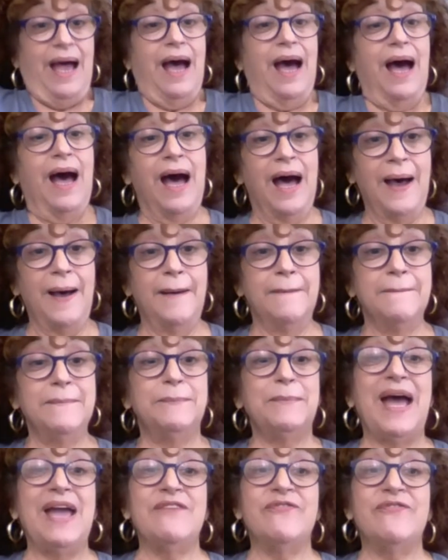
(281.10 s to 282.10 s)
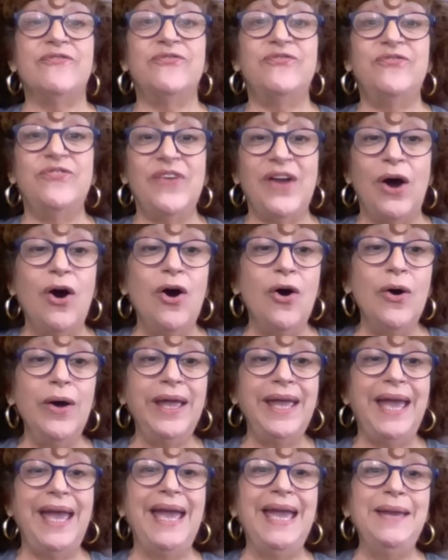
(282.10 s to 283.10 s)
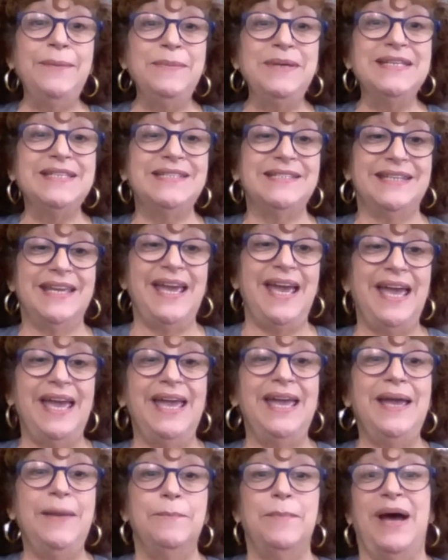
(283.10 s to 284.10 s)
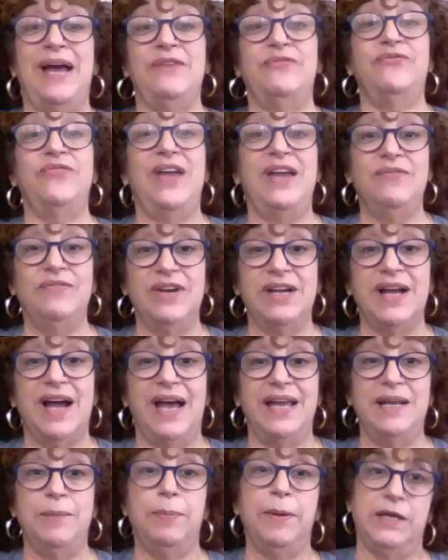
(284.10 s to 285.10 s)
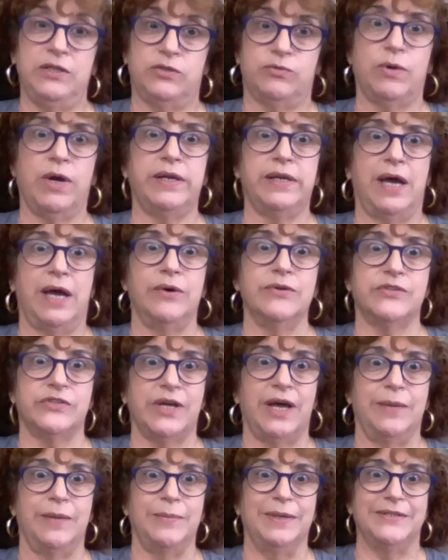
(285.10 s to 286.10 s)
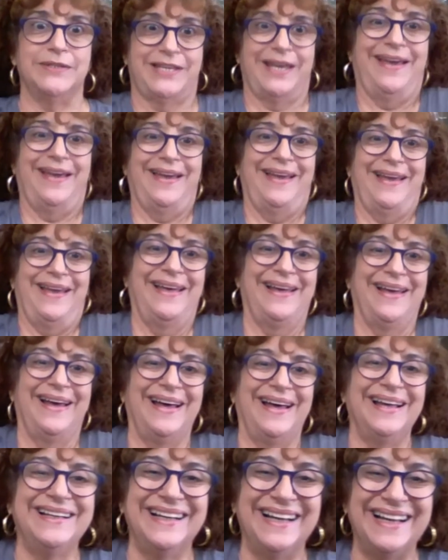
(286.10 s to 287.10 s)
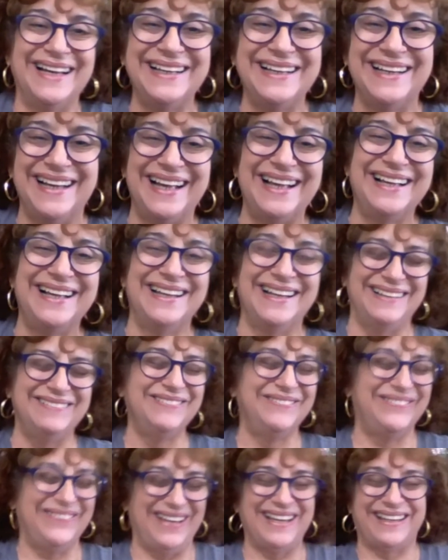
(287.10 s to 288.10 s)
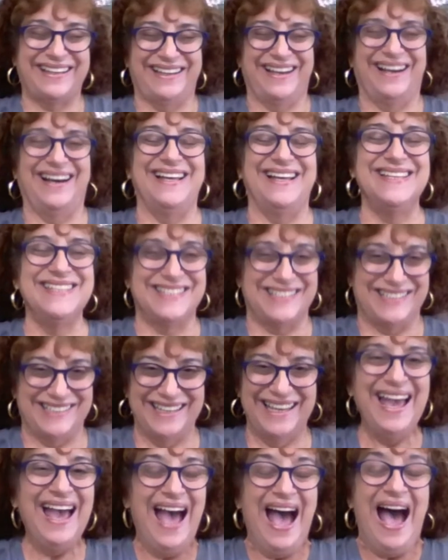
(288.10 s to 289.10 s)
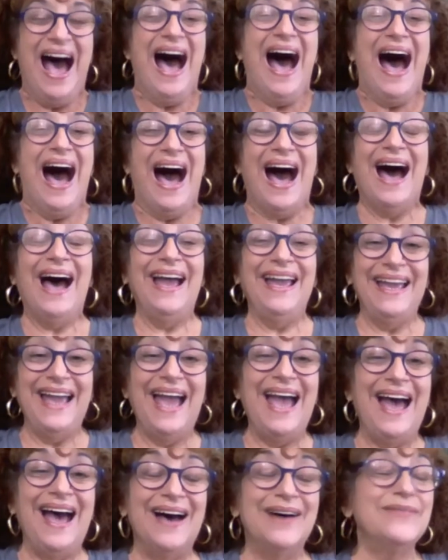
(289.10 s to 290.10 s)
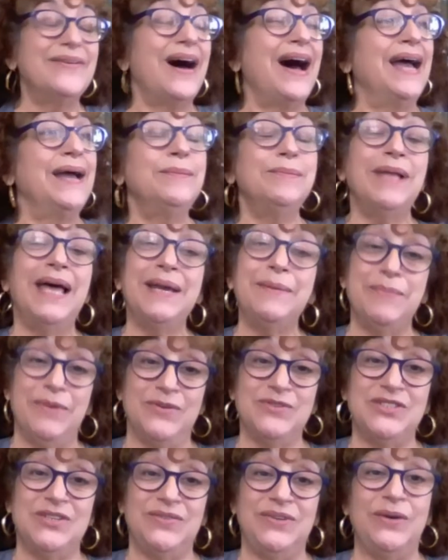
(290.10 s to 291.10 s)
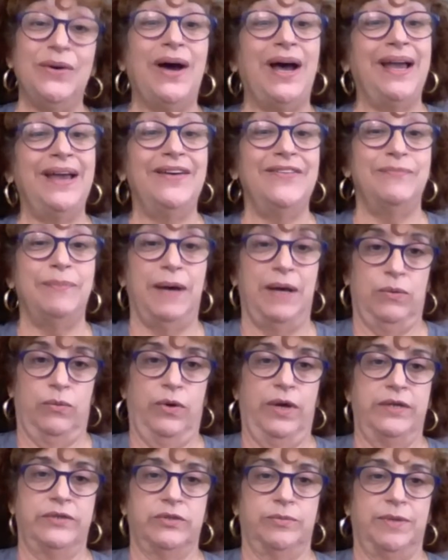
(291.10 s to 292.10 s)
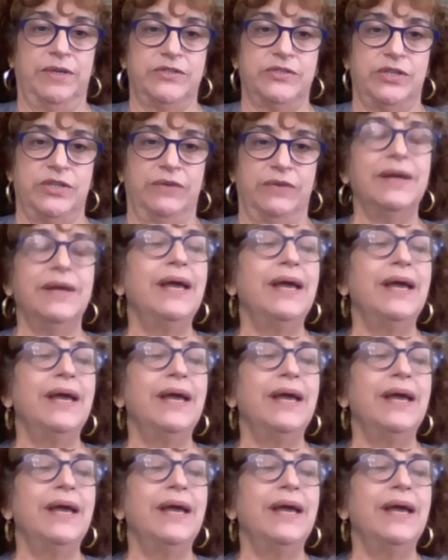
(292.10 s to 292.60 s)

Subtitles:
Hey, Miss K, my favorite kind of paste right now is Simon's. Because I am like most of you, I have bought way too much stuff